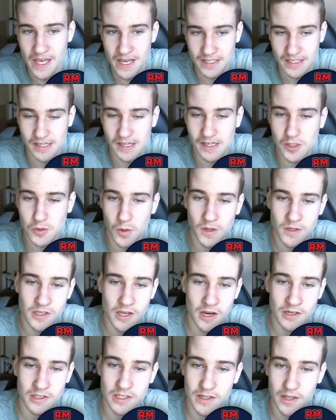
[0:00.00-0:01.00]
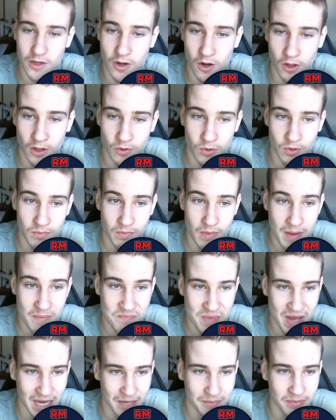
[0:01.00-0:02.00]
Sydney Swans hosting the Collingwood
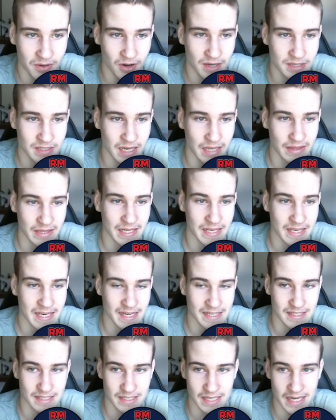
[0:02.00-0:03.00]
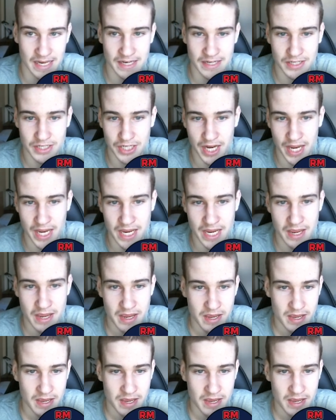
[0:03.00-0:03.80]
Magpies at the SCG.